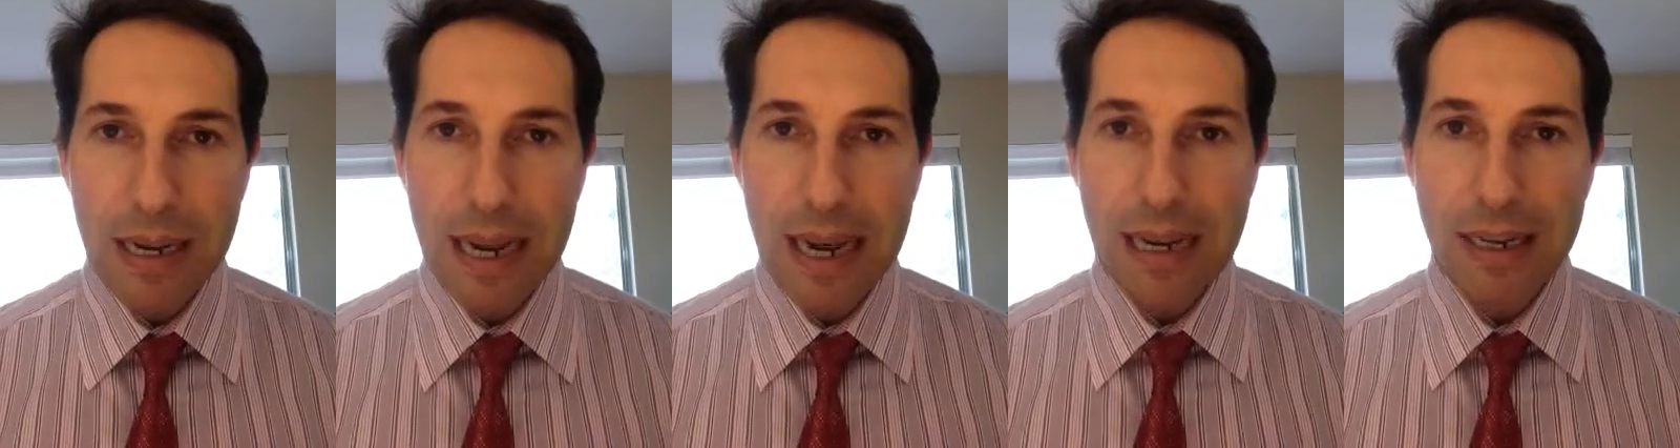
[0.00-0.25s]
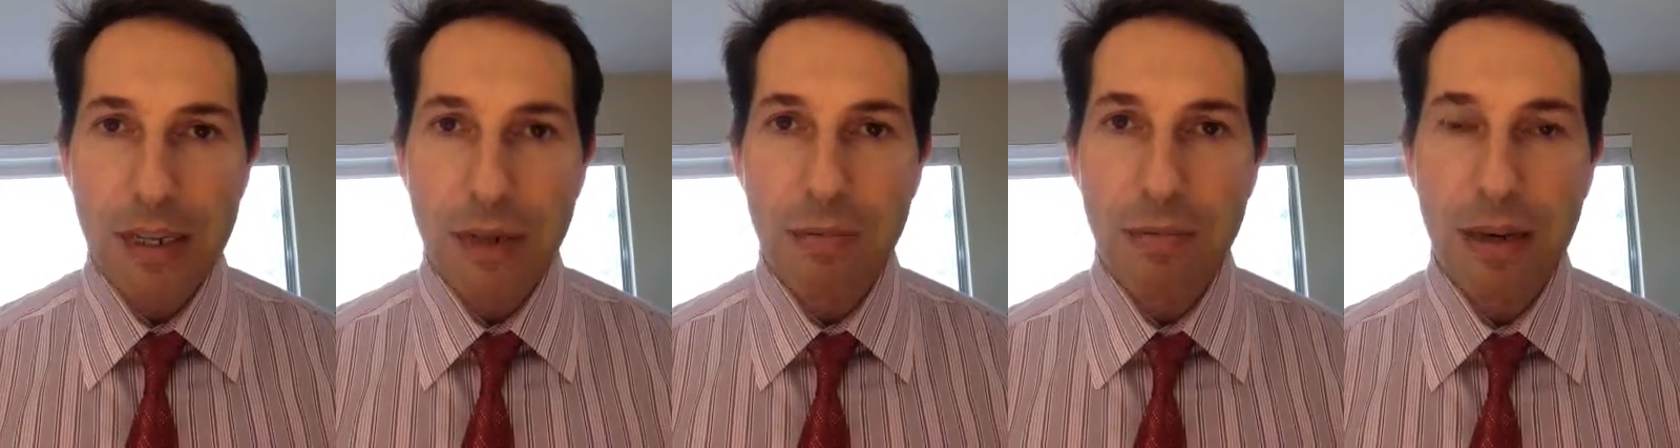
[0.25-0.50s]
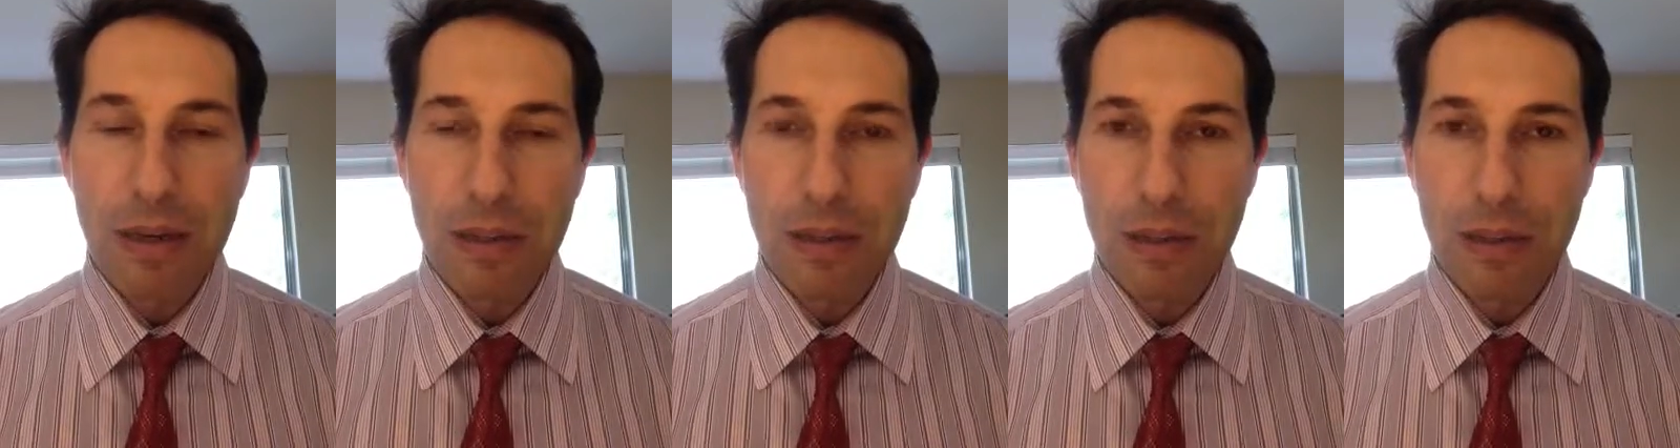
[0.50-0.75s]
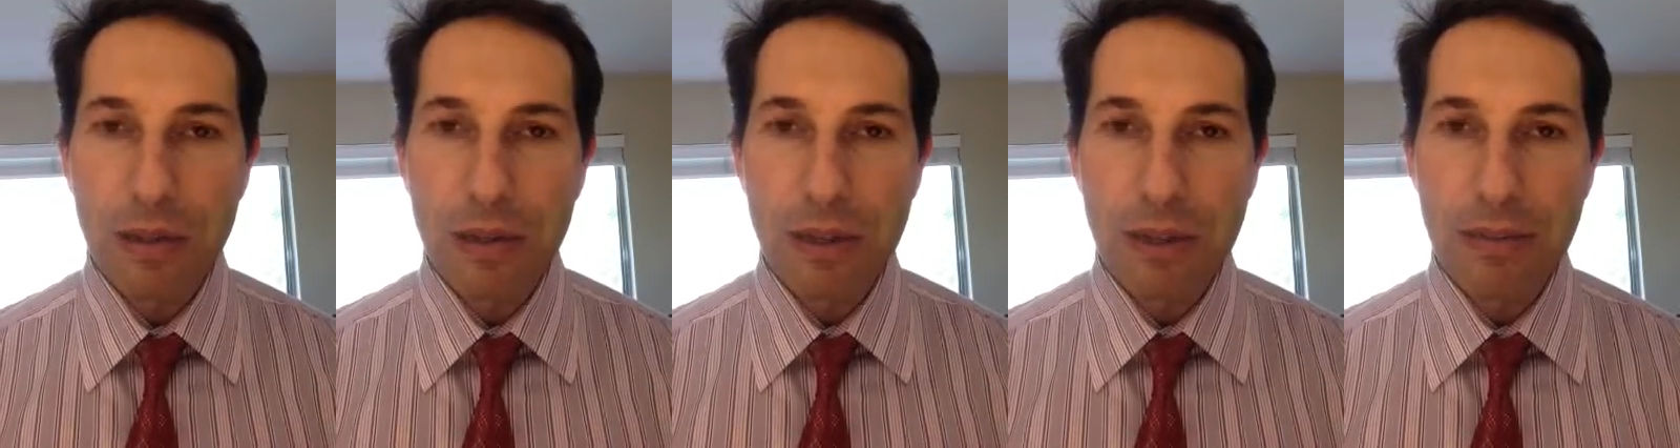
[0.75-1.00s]

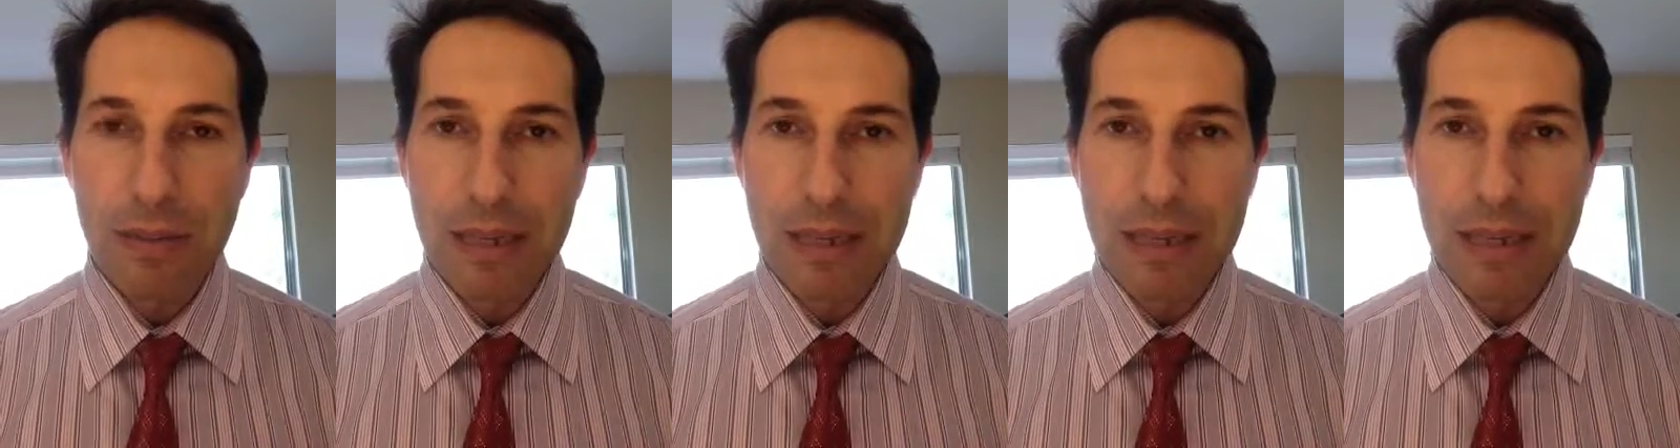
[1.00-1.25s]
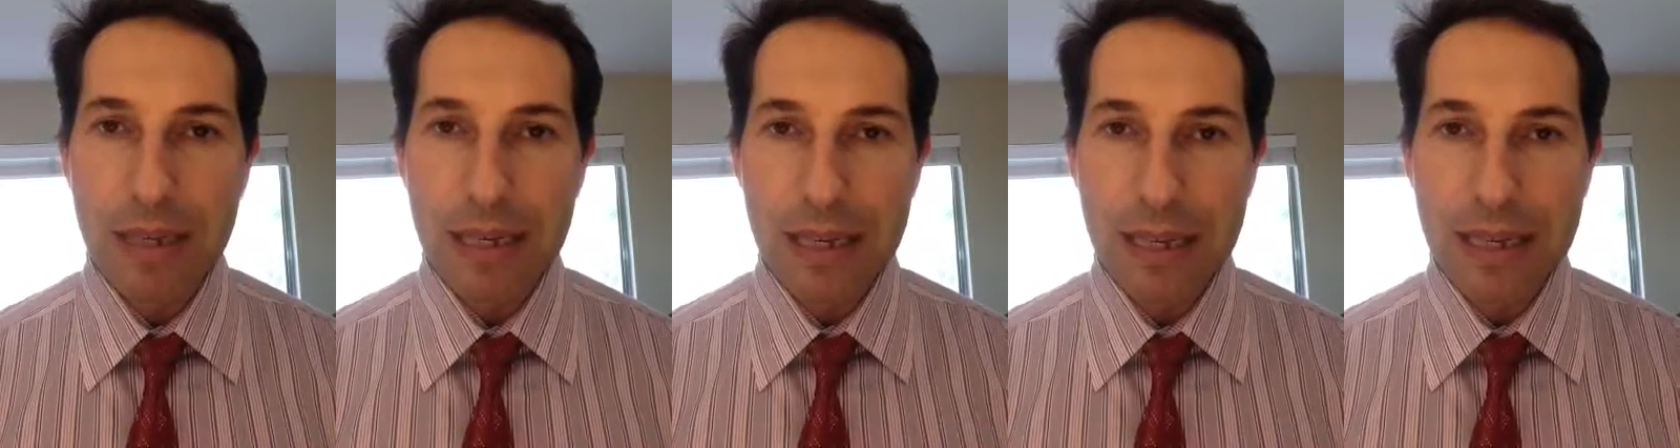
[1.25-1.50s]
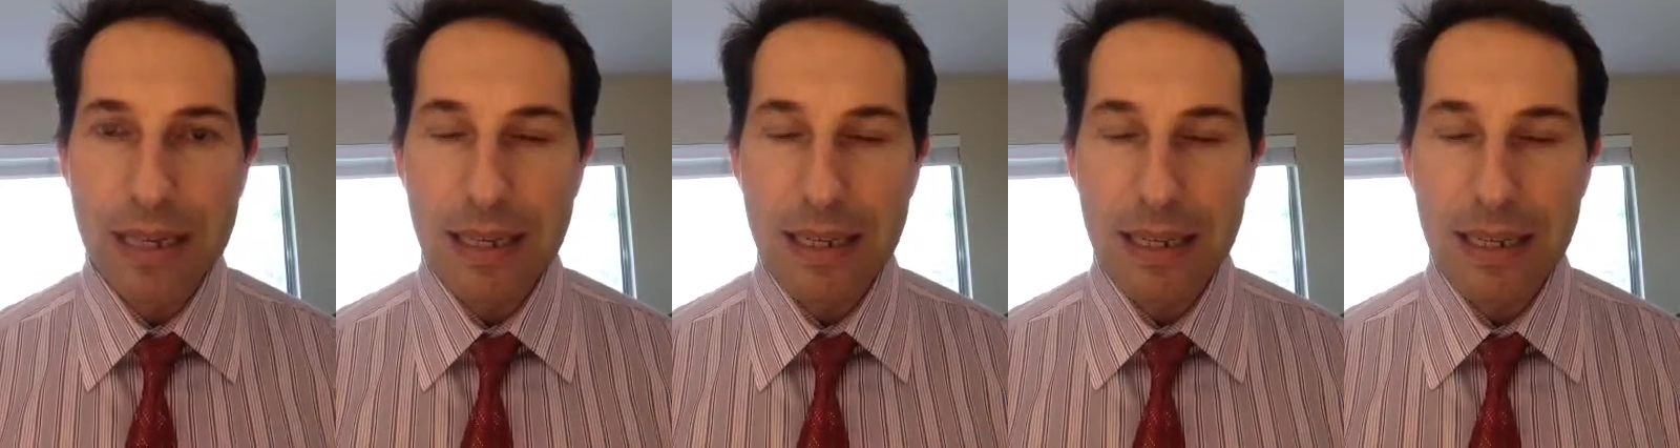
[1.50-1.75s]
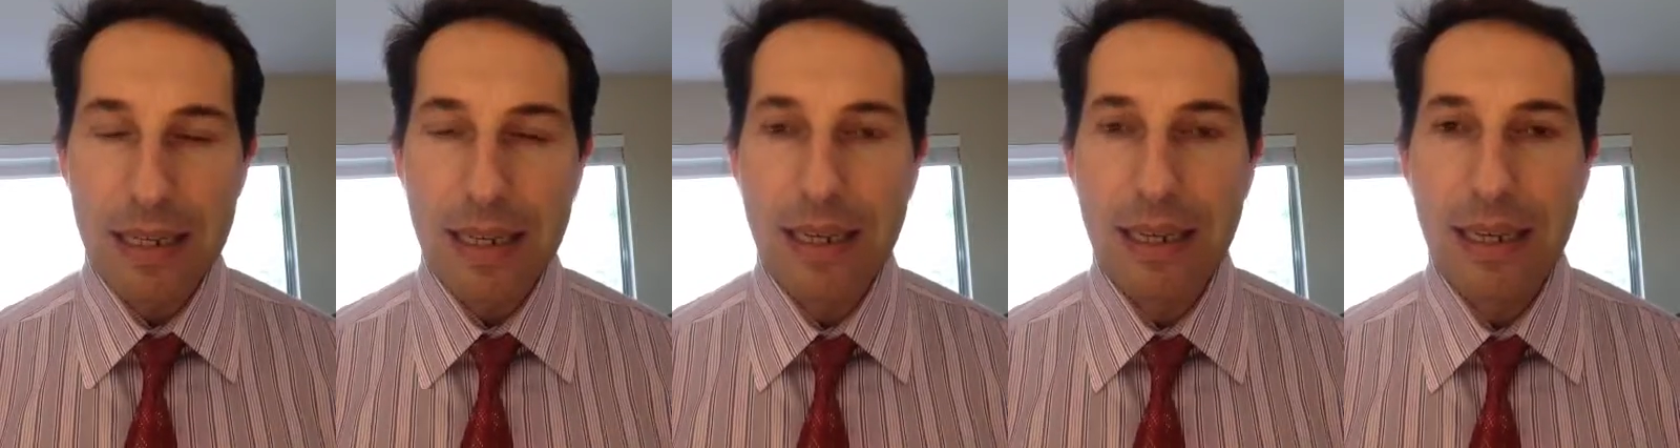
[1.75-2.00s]
acupuncture treatments,
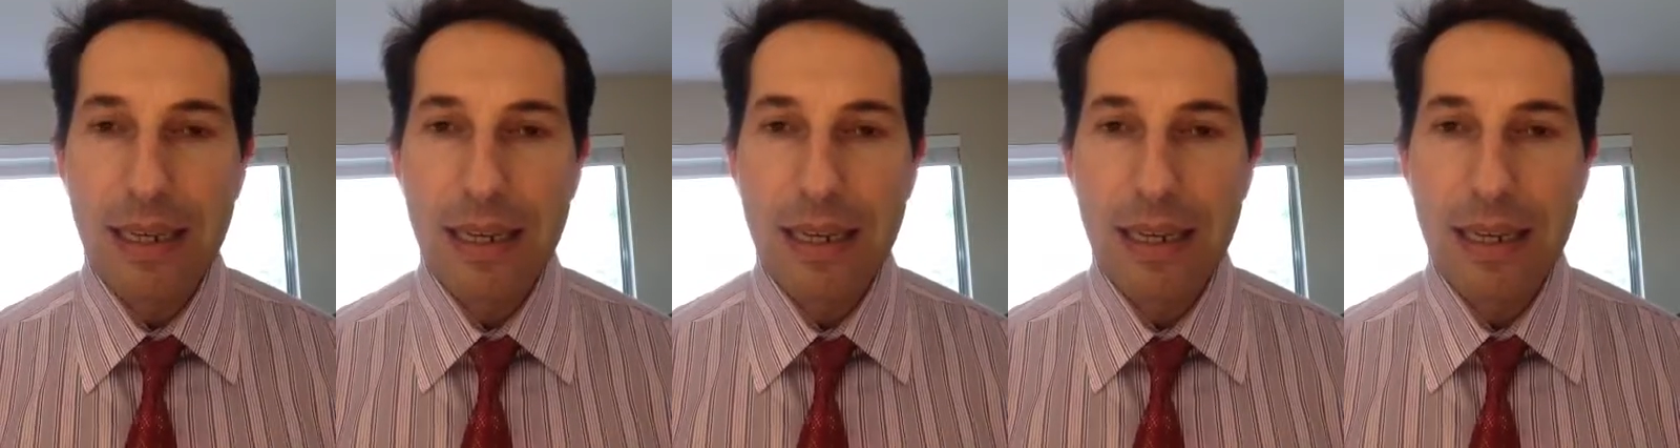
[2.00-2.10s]
easy.